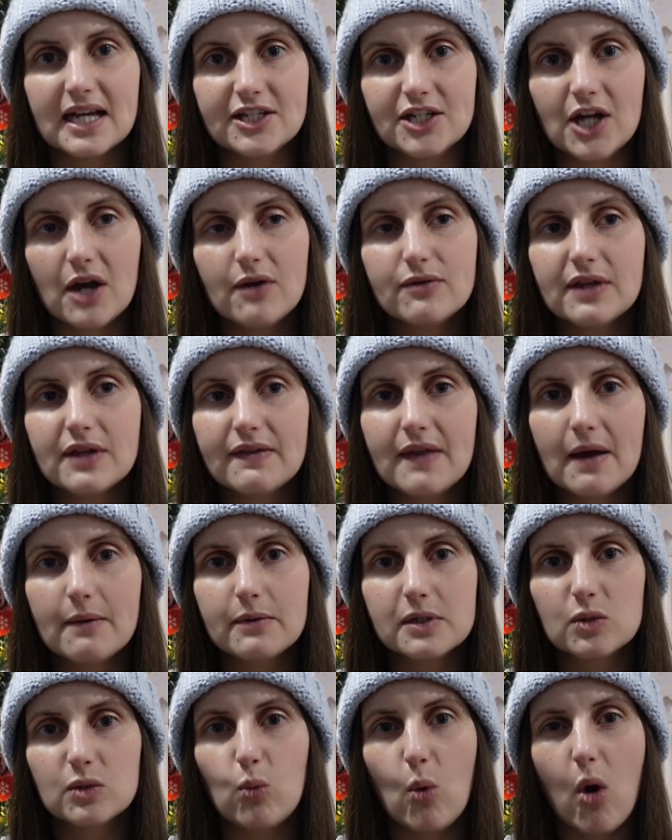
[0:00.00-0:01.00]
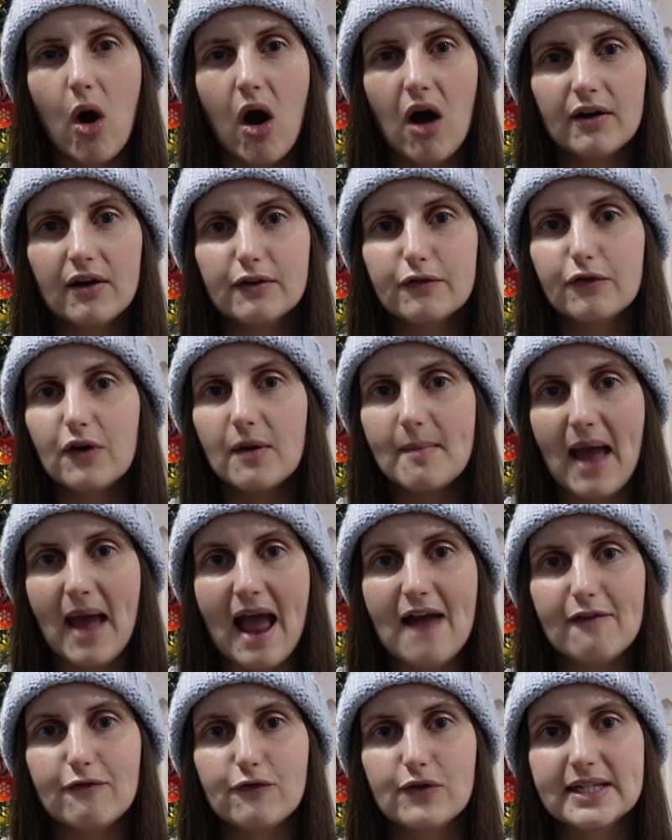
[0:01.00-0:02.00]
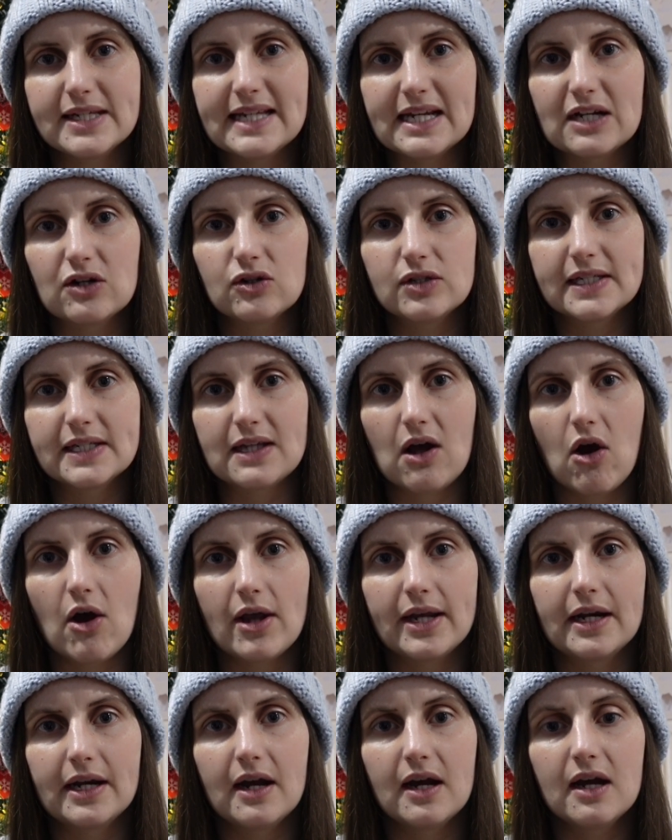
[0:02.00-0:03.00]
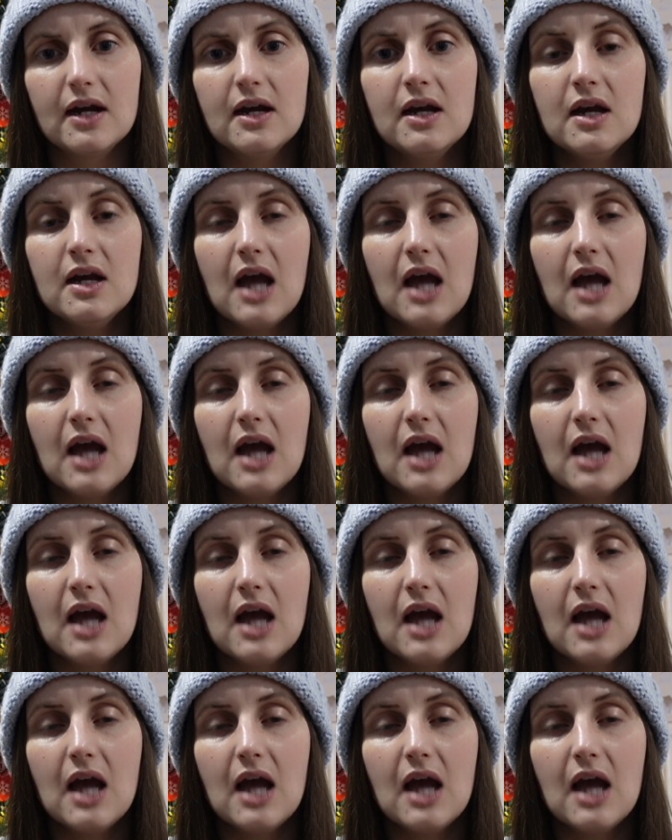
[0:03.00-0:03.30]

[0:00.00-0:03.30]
I don't think there was one from every single designer,